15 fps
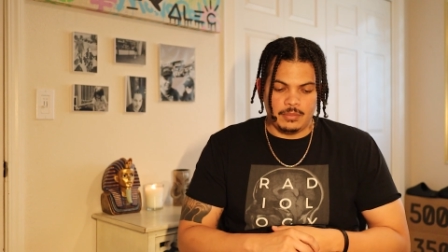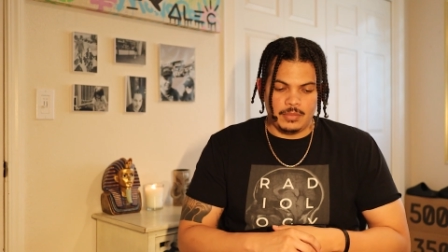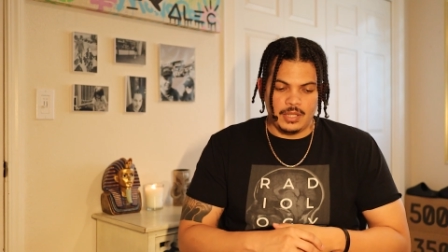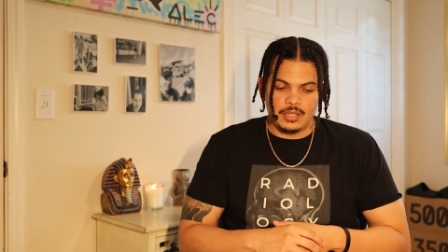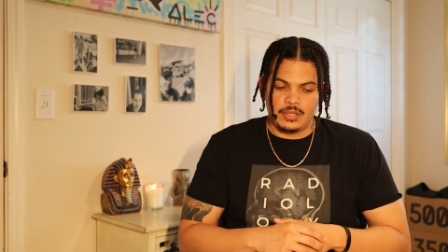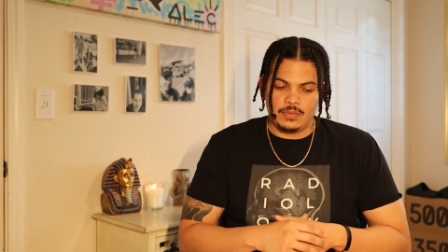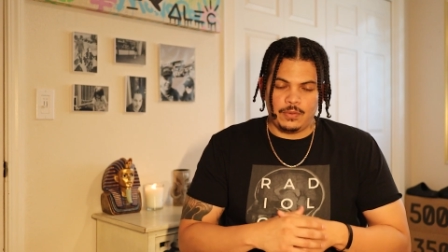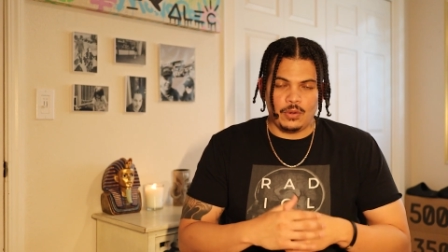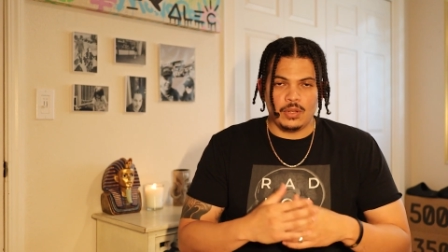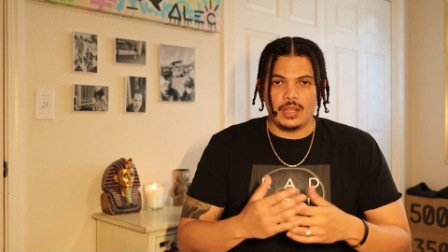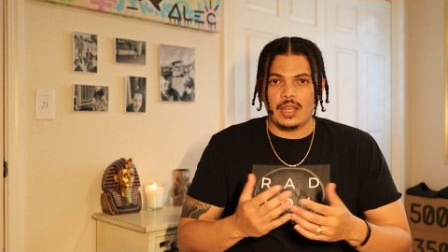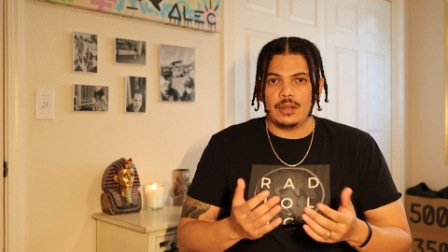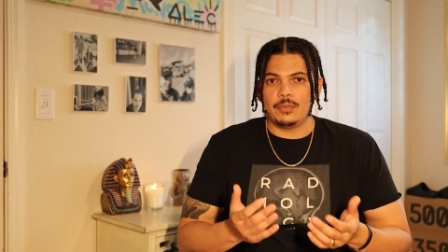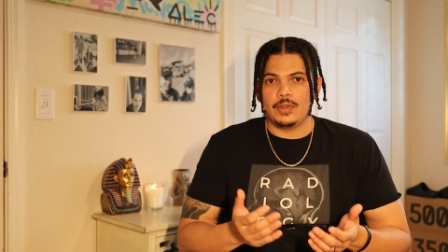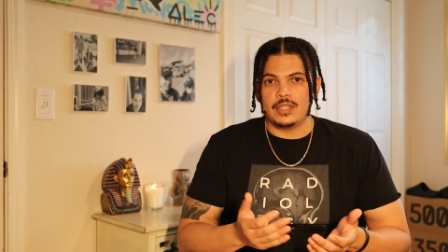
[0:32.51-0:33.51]
it's for a
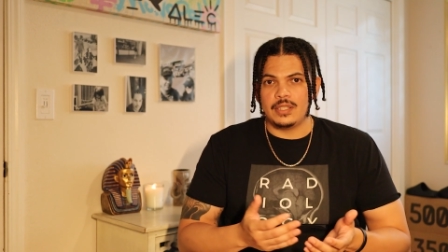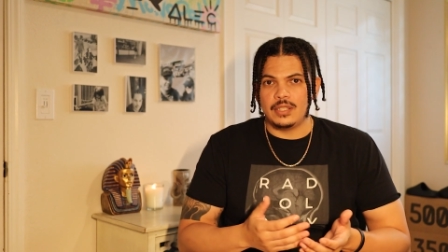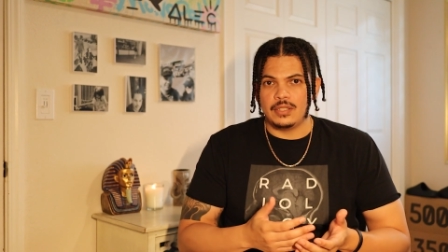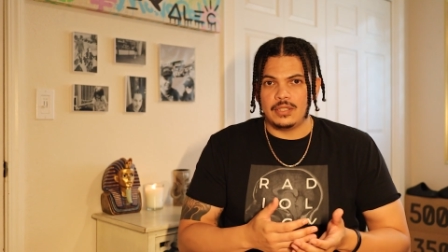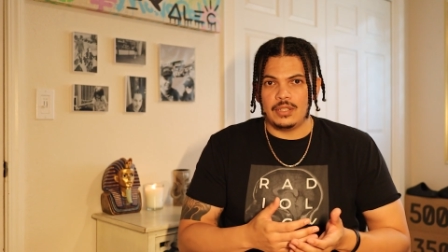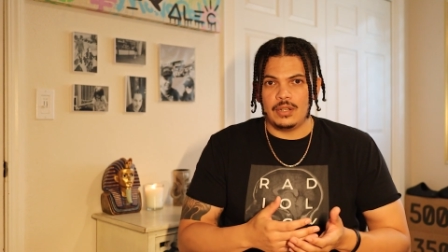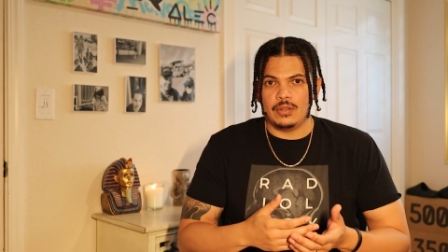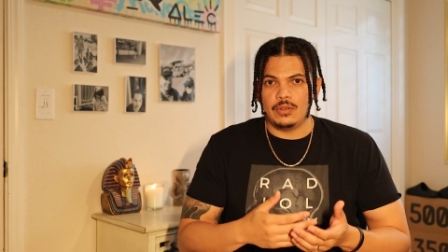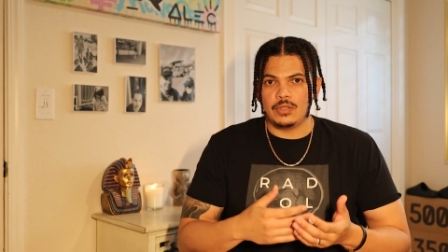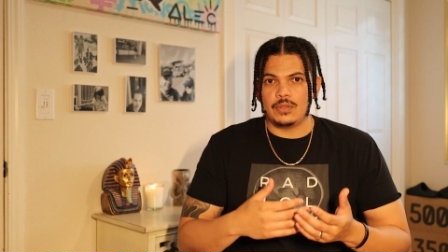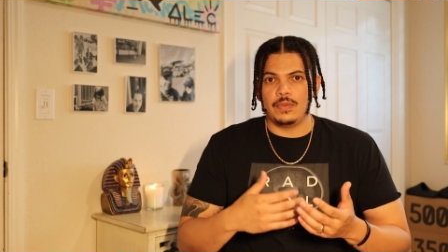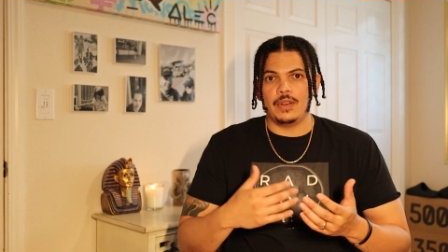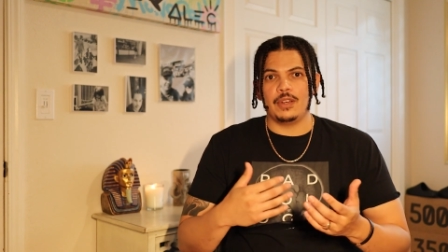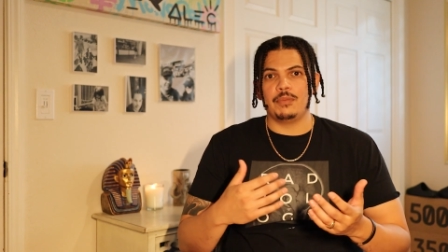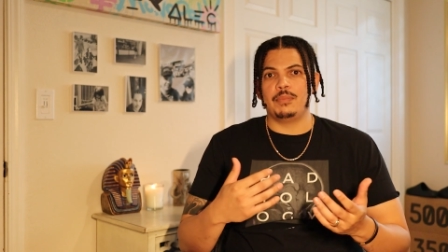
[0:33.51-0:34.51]
lot of reasons. You know, it's
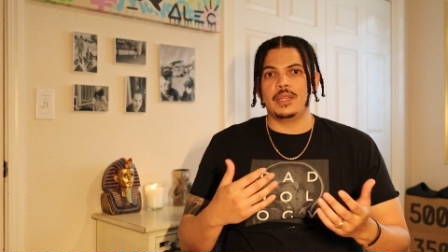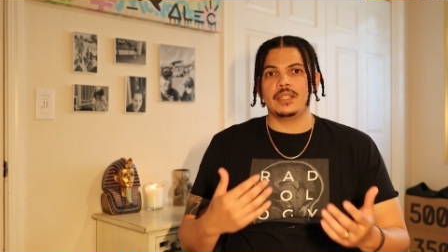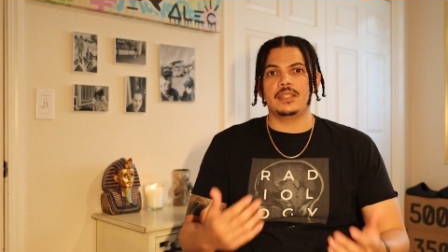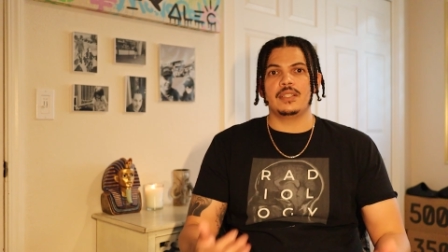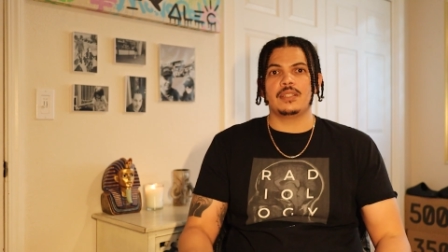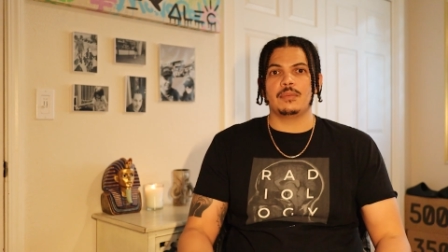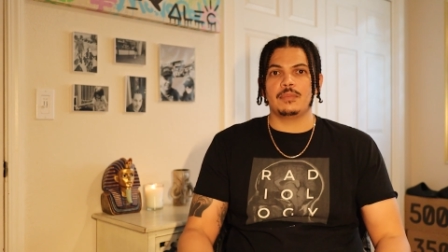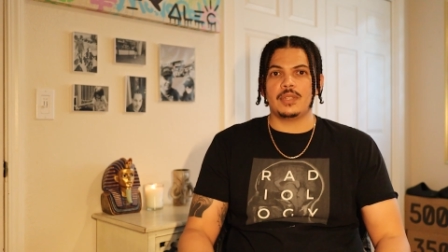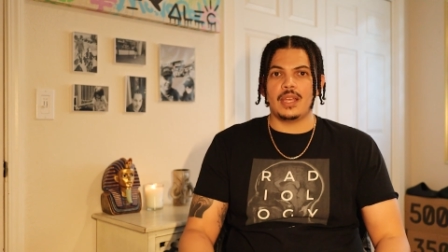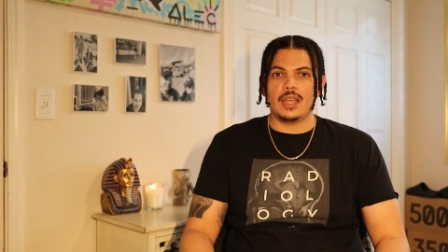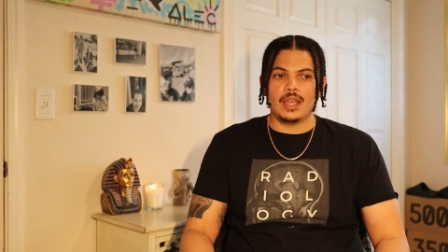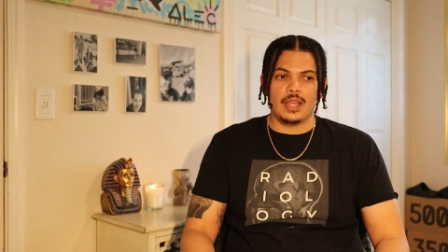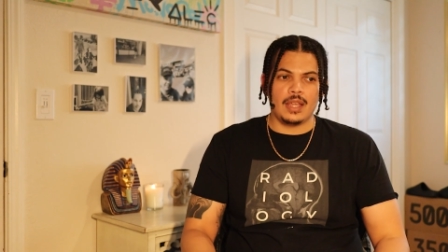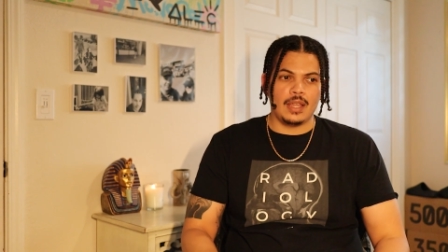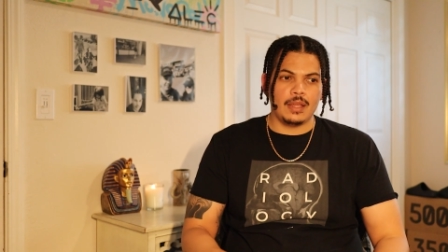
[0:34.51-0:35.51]
very busy
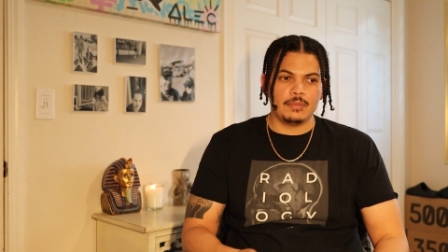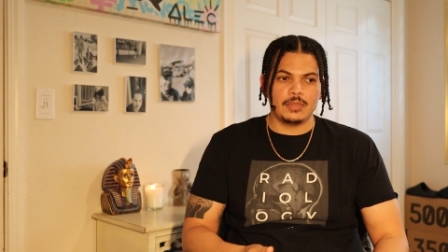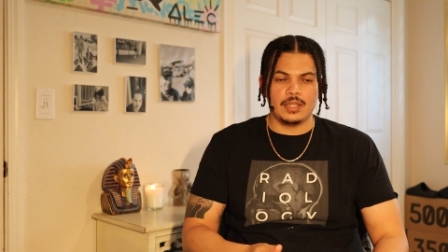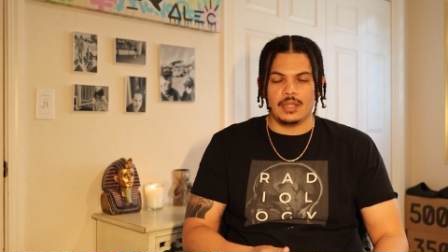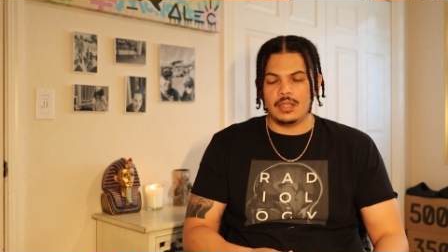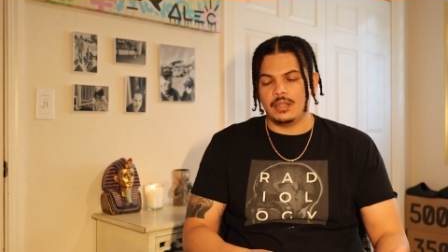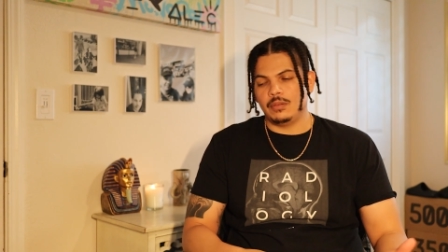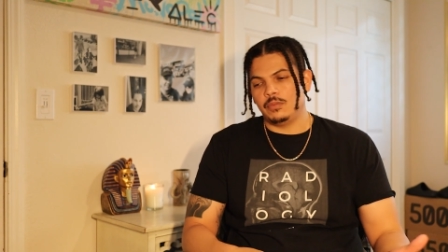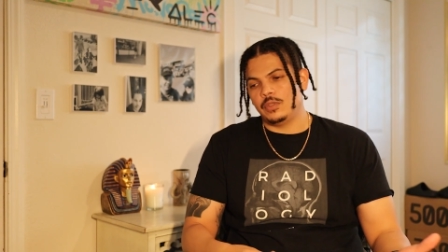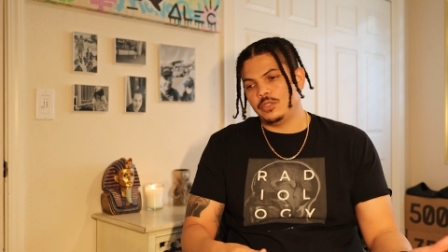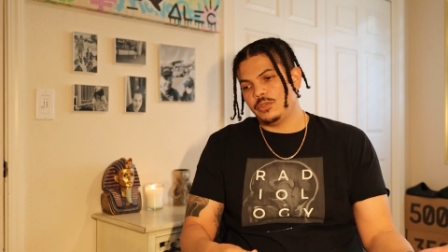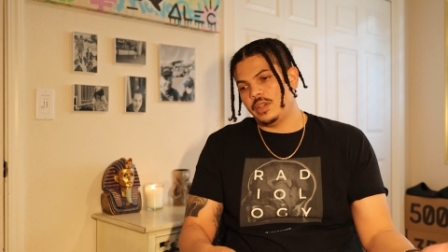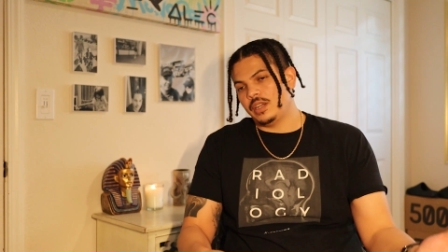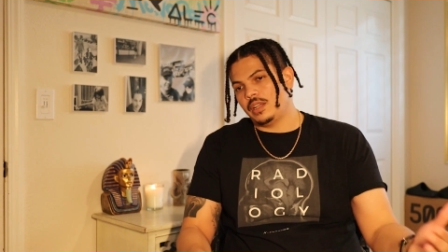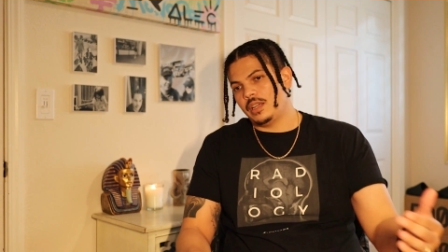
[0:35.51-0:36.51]
sometimes, and we
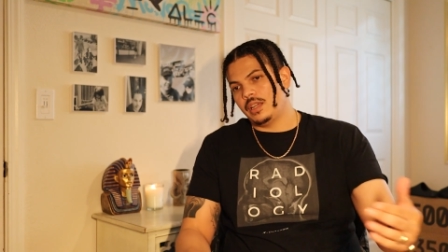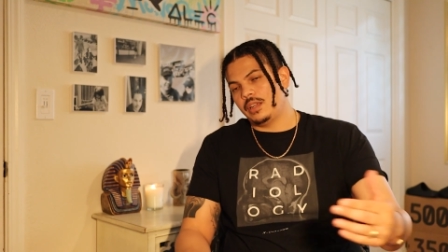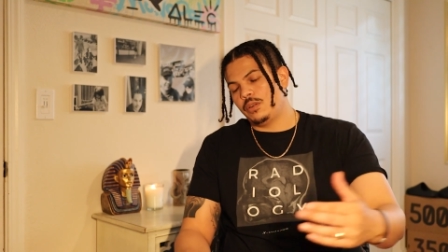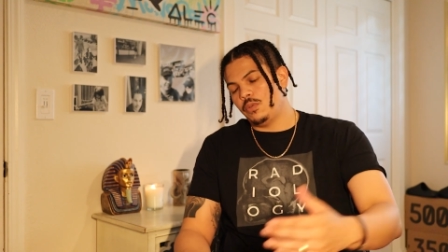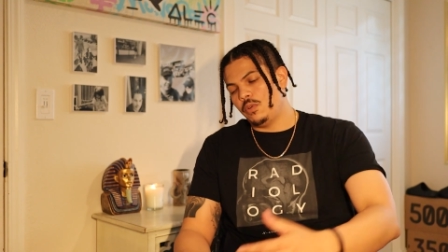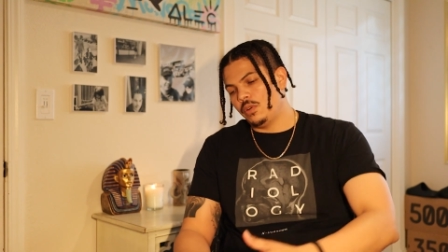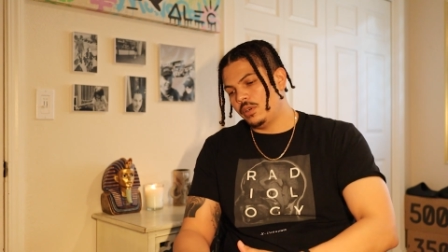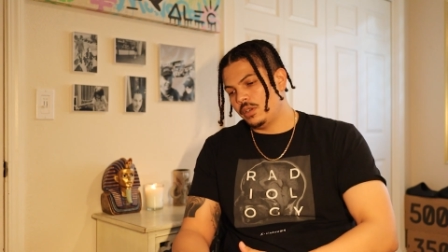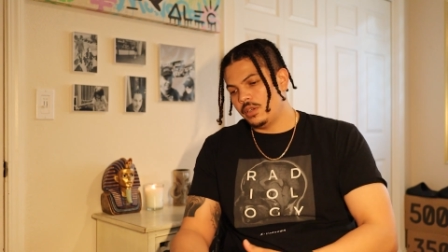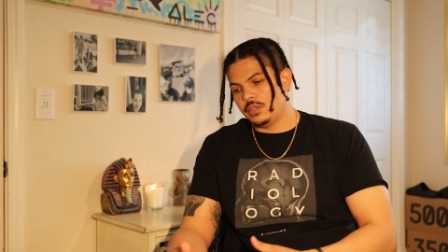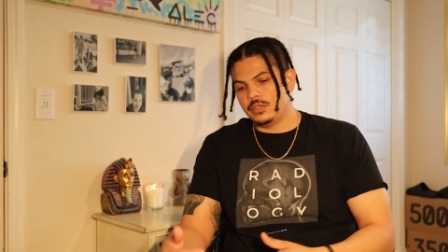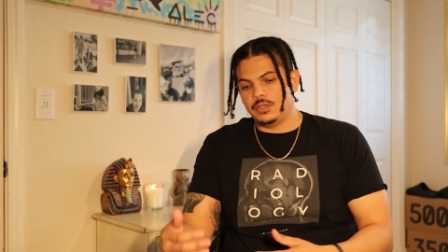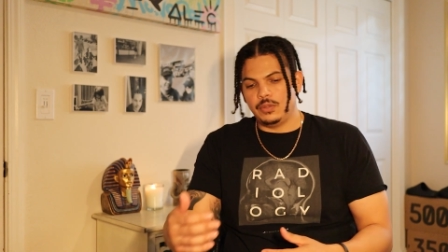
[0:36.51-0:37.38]
try to cut corners,